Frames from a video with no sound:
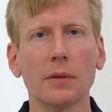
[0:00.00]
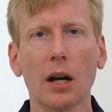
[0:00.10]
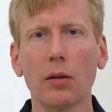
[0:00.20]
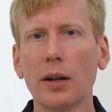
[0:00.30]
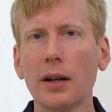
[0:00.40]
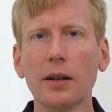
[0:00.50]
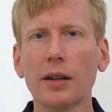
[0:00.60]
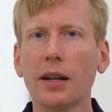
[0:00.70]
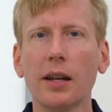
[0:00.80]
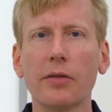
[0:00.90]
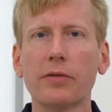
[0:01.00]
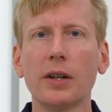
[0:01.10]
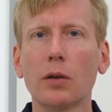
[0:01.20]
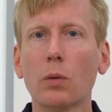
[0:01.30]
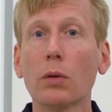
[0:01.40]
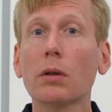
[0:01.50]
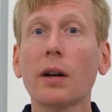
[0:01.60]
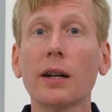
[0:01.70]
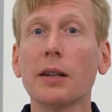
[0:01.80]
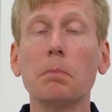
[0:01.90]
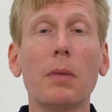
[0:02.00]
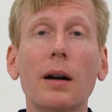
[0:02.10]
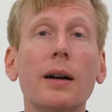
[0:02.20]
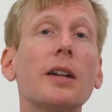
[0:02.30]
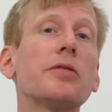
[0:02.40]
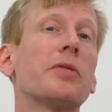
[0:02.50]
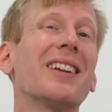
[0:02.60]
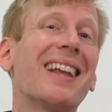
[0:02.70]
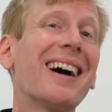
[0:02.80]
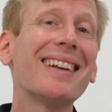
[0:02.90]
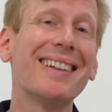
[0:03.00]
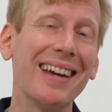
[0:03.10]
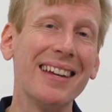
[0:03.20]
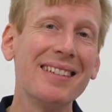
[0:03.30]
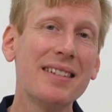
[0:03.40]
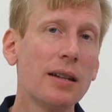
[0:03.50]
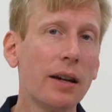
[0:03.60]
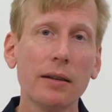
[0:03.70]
Now, if we're looking at the market for lattes,